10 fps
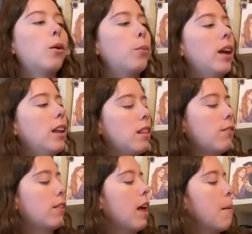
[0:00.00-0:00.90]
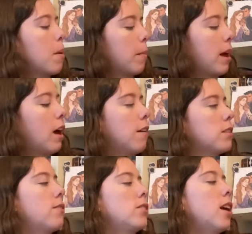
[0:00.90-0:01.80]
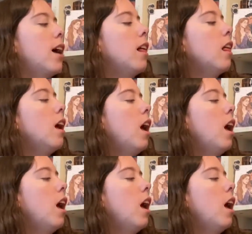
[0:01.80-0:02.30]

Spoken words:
We Hunt the Flame by Hafsa Fazal.